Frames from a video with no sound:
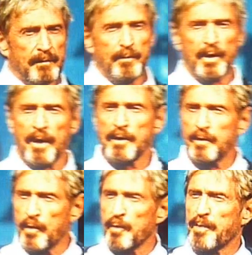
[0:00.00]
put it on
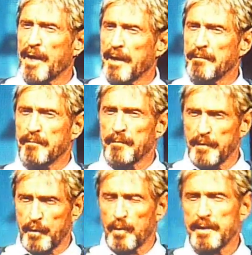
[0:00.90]
Google Play,
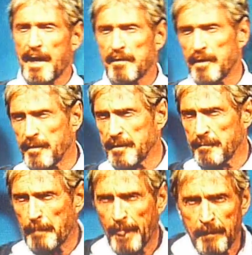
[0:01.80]
you will download it,
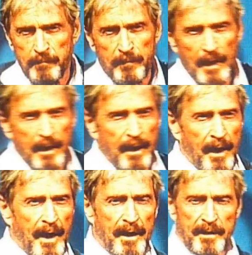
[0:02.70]

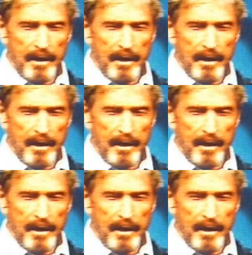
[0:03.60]
and